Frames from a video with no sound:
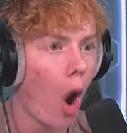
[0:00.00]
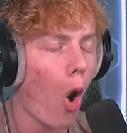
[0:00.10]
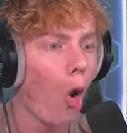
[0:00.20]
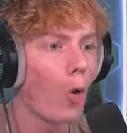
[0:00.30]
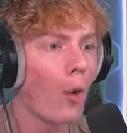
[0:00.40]

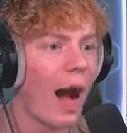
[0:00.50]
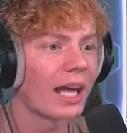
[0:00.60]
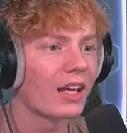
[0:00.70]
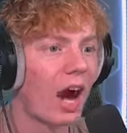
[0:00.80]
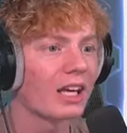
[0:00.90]
Oh
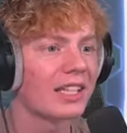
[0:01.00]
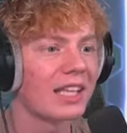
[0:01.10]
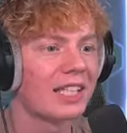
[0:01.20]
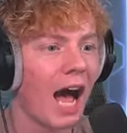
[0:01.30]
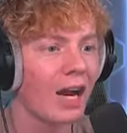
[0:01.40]
my gosh.
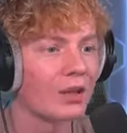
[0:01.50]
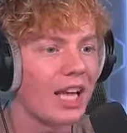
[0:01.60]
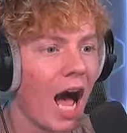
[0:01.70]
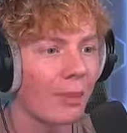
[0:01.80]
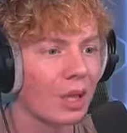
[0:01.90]
The entire
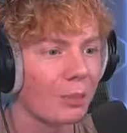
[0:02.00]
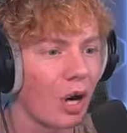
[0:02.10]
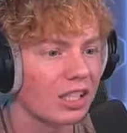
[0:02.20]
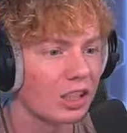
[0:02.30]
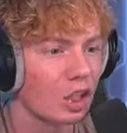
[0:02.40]
top of the
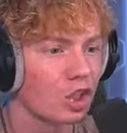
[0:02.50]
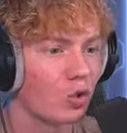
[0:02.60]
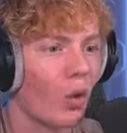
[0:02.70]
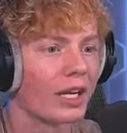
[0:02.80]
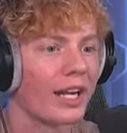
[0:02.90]
bus is
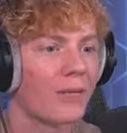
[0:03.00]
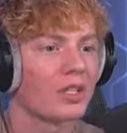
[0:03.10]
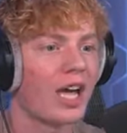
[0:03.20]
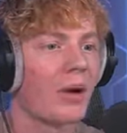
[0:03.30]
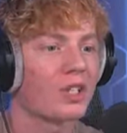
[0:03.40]
destroyed and
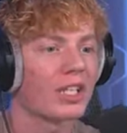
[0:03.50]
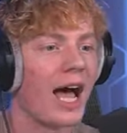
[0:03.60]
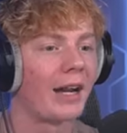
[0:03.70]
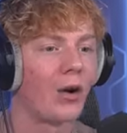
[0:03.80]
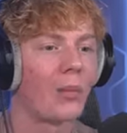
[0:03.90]
everyone's
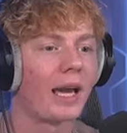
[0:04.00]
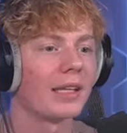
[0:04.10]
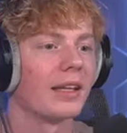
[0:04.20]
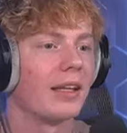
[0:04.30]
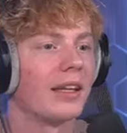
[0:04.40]
outside. Oh my.
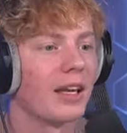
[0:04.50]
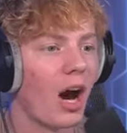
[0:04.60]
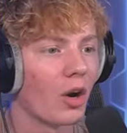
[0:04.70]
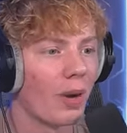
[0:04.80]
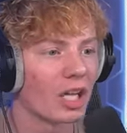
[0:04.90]

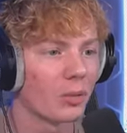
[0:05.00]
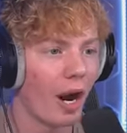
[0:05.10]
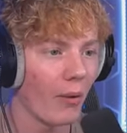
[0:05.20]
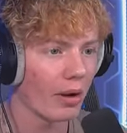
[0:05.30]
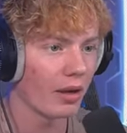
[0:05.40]
100 miles
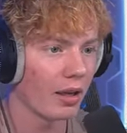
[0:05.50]
per hour.